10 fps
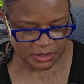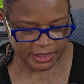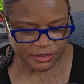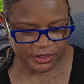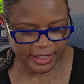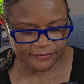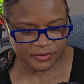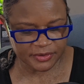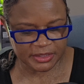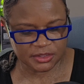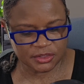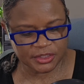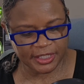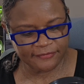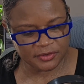got Javelin. That's a
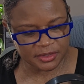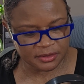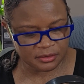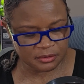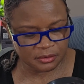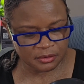Javelin.